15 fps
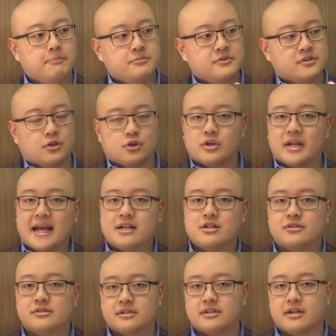certain
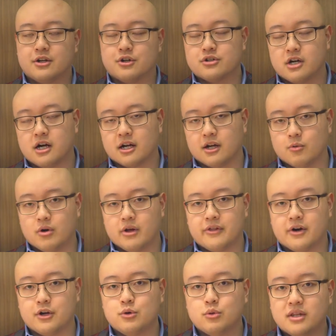agency that you're talking with.
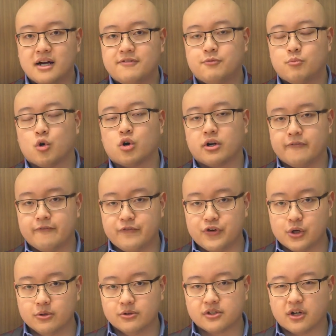Are you left more
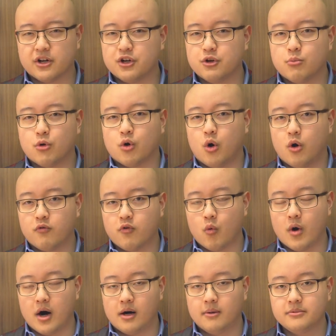confused? Are you more
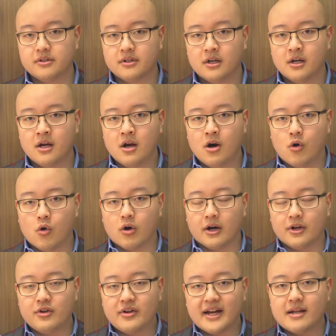overwhelmed? Or
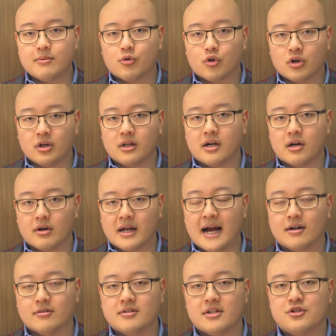are you getting more clear on
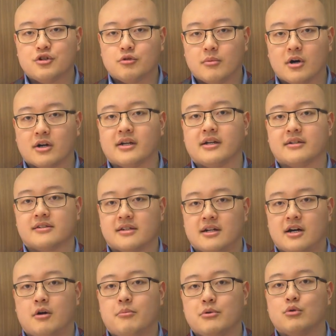how digital marketing is
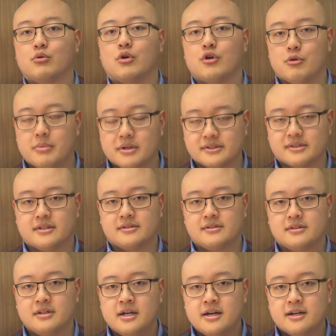gonna help you grow your
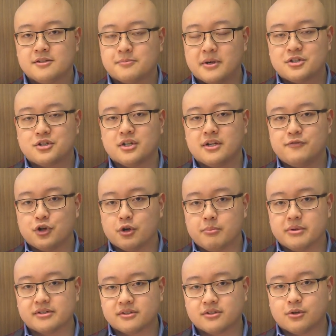business? Especially if you're a
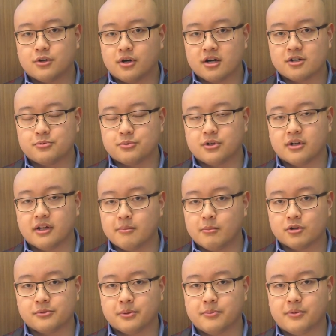business owner, entrepreneur like
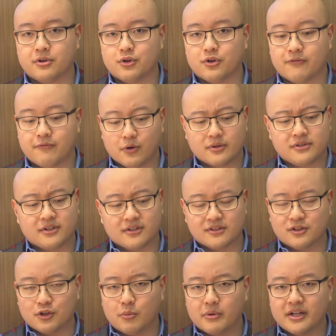most people, you're focusing on
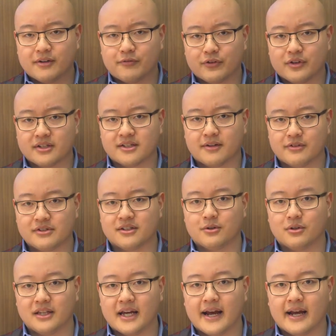so many different things every
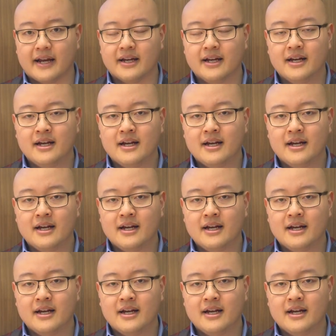single day